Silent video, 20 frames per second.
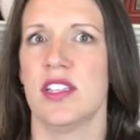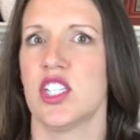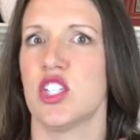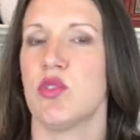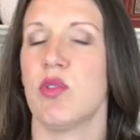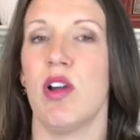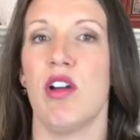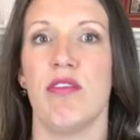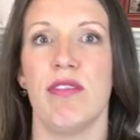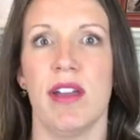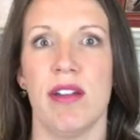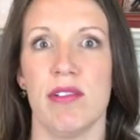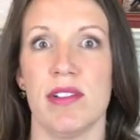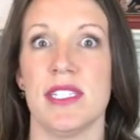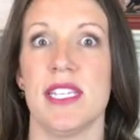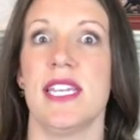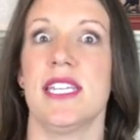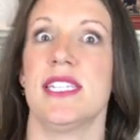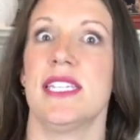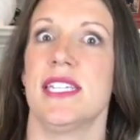12
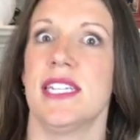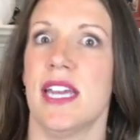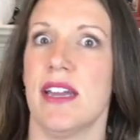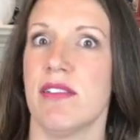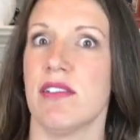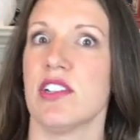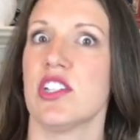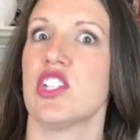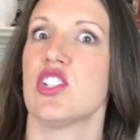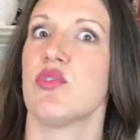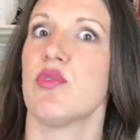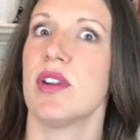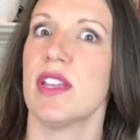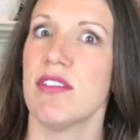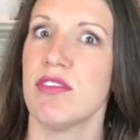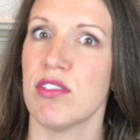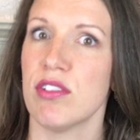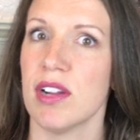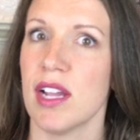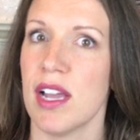hours, 18 hours,
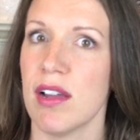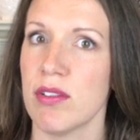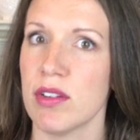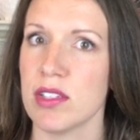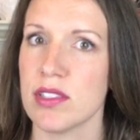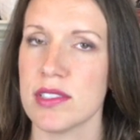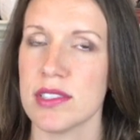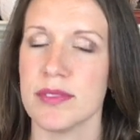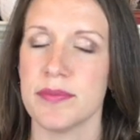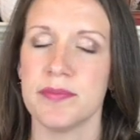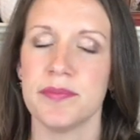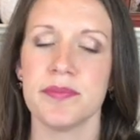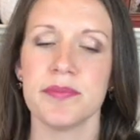24 hours.